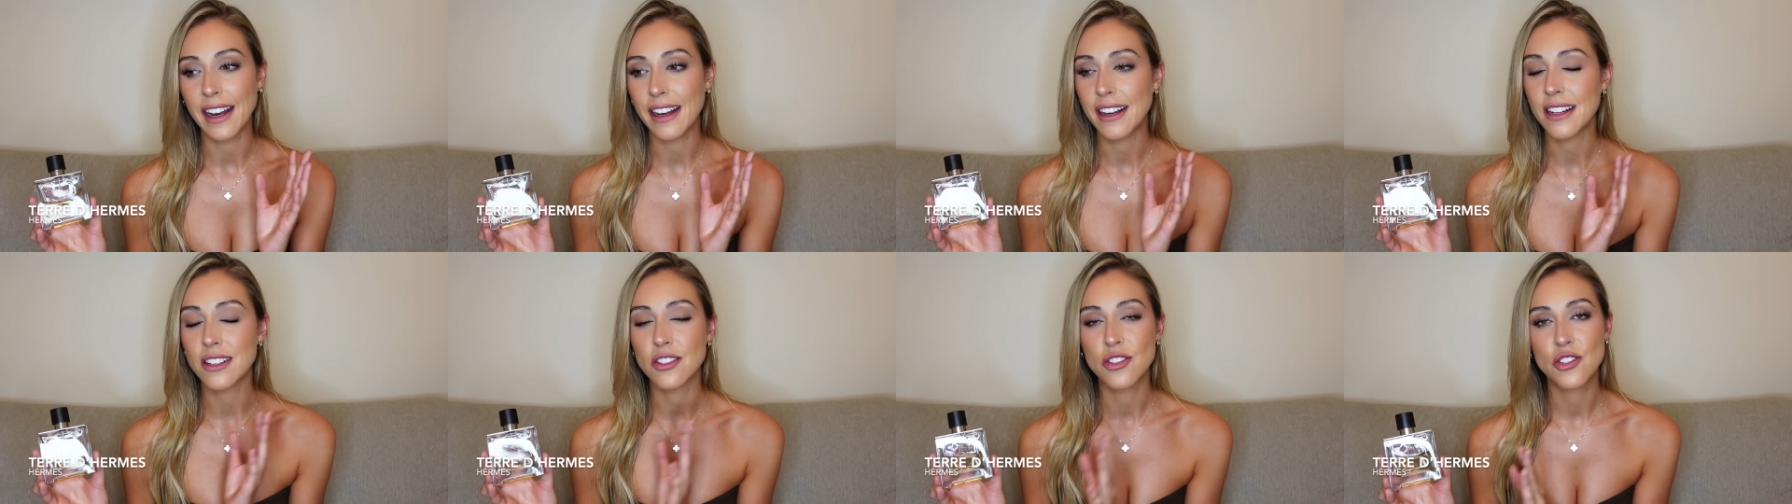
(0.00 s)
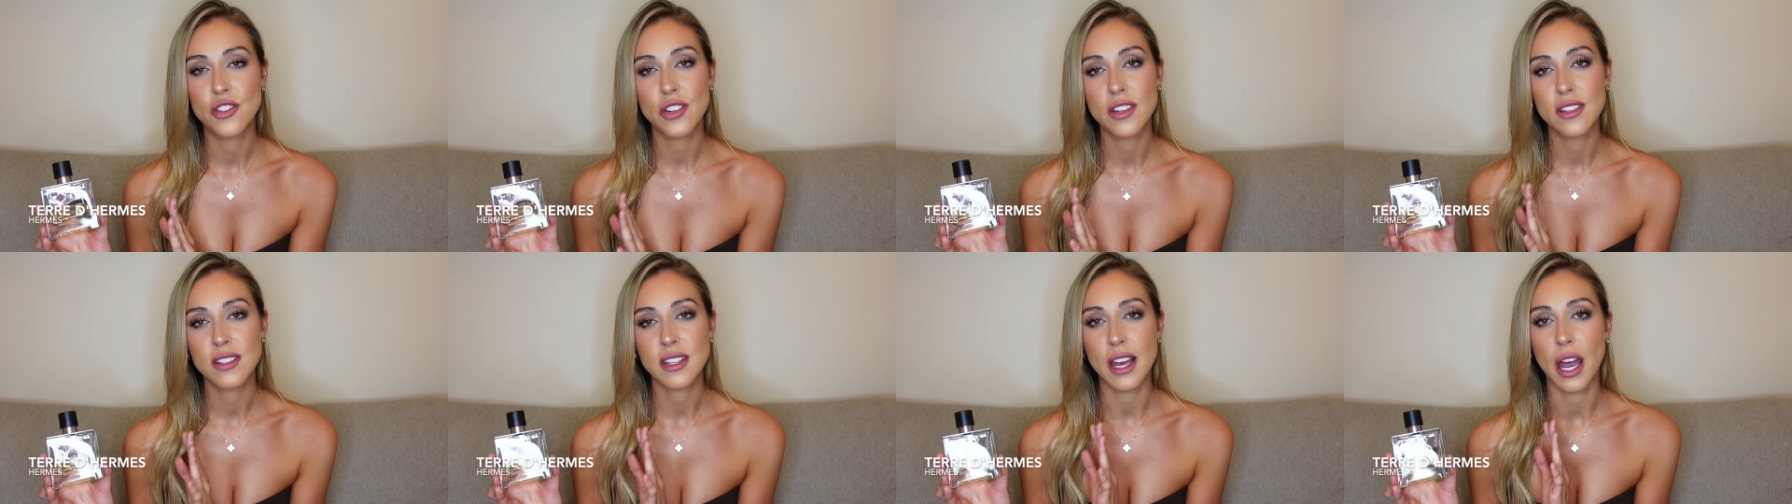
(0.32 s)
it is
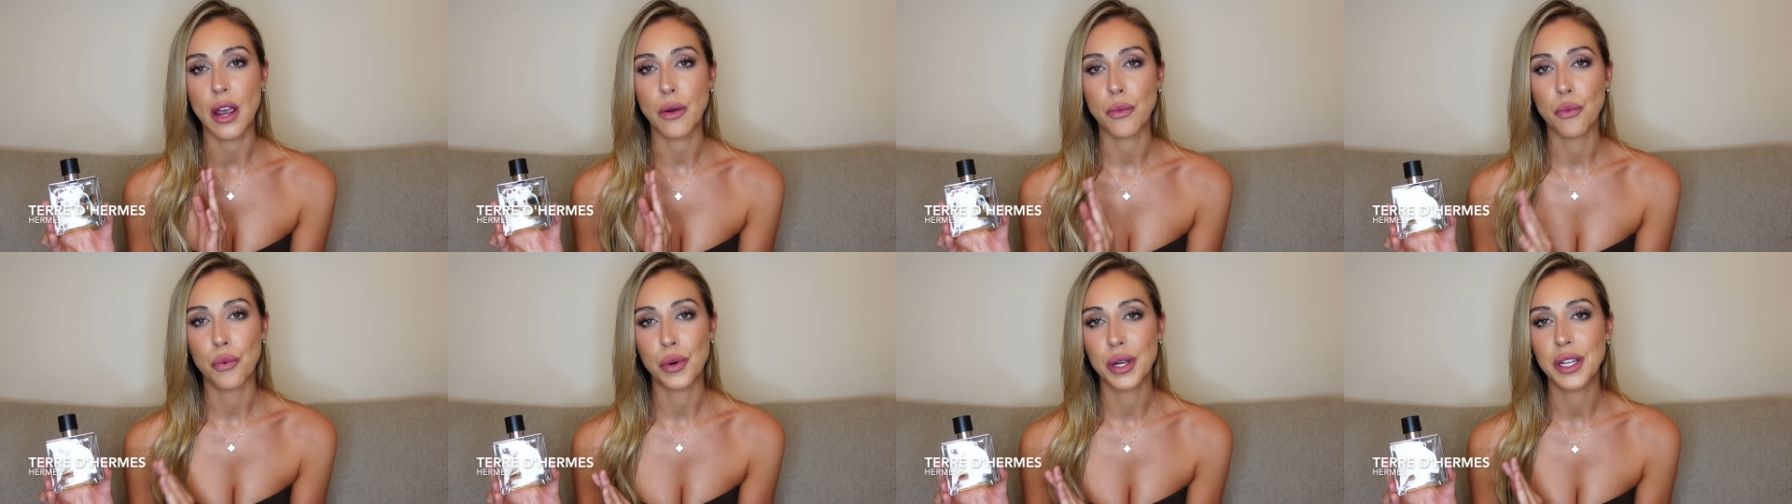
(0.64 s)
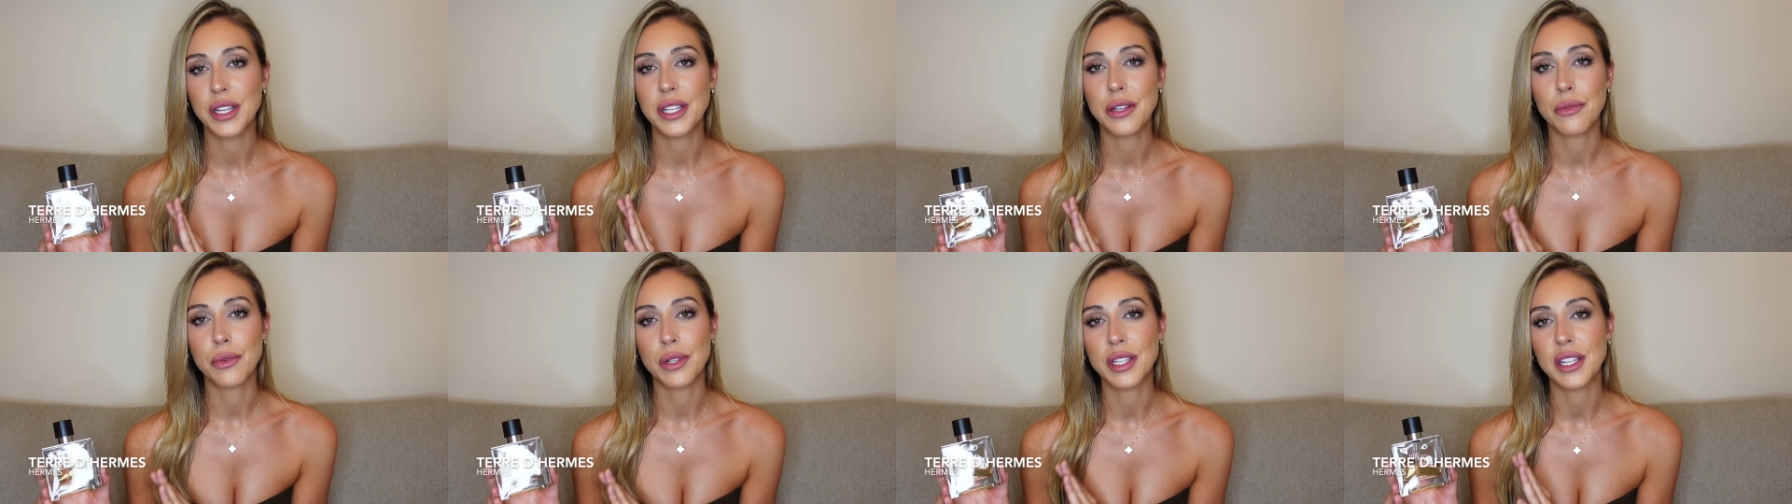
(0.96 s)
just a
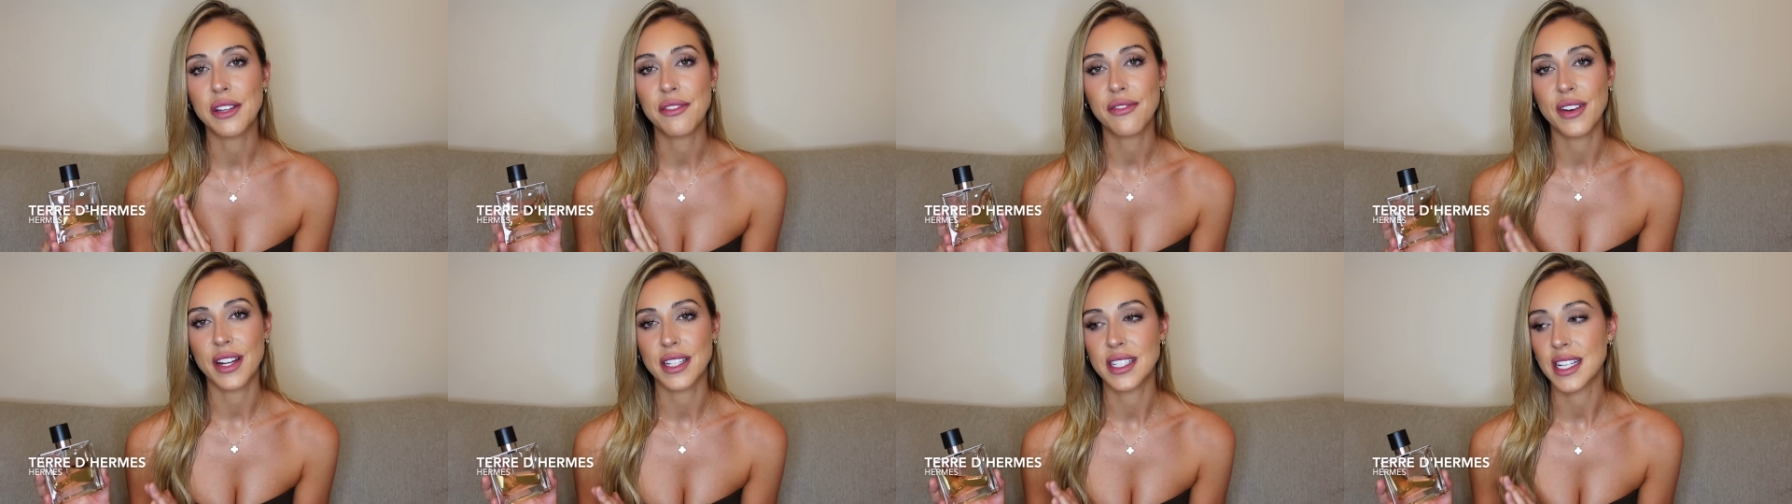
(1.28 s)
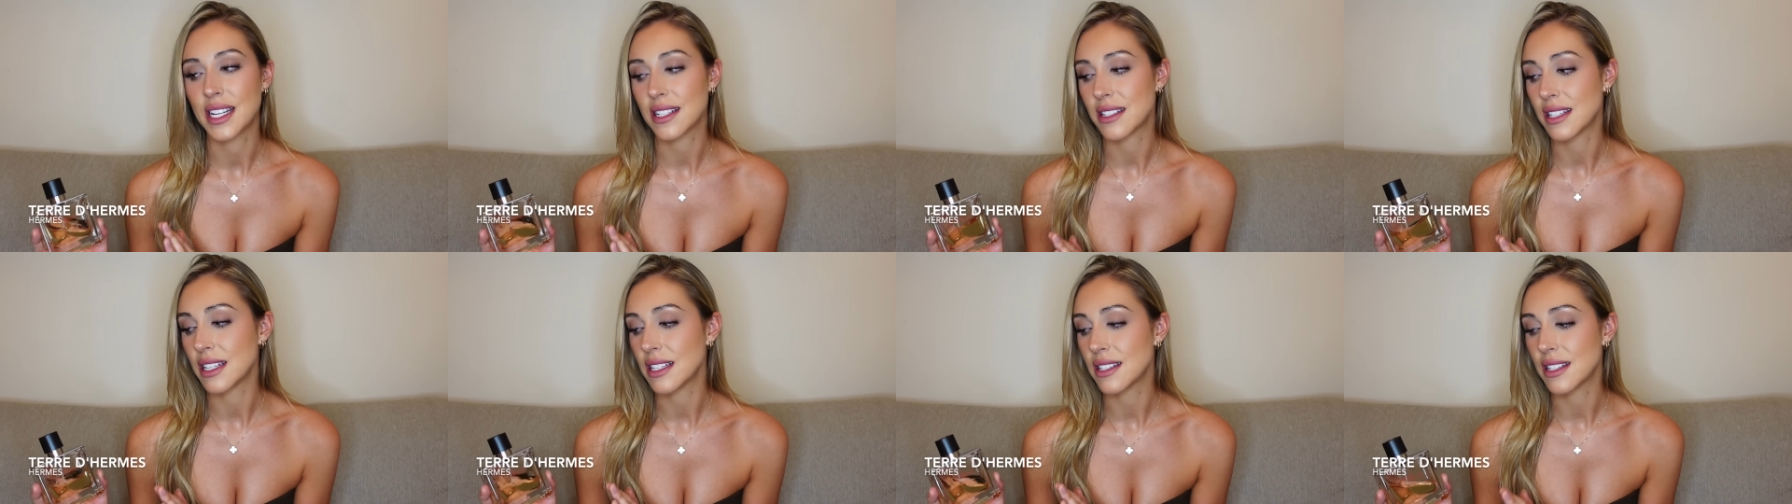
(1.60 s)
really, really
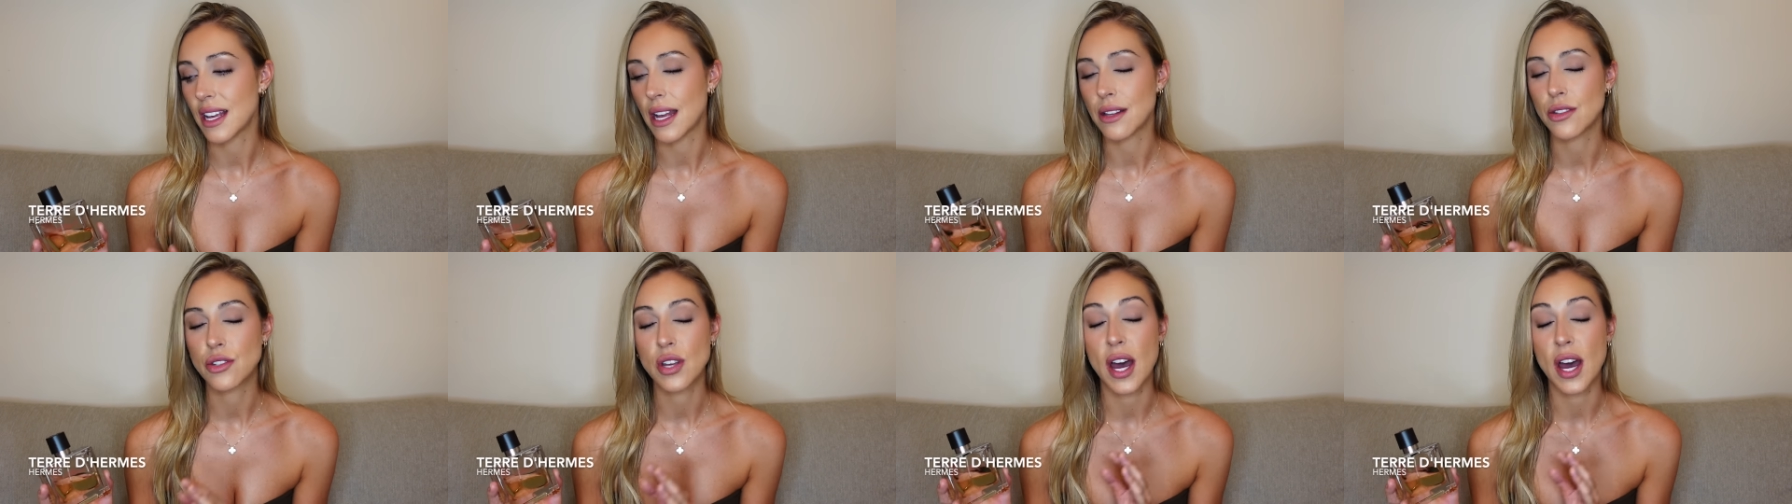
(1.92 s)
fantastic scent.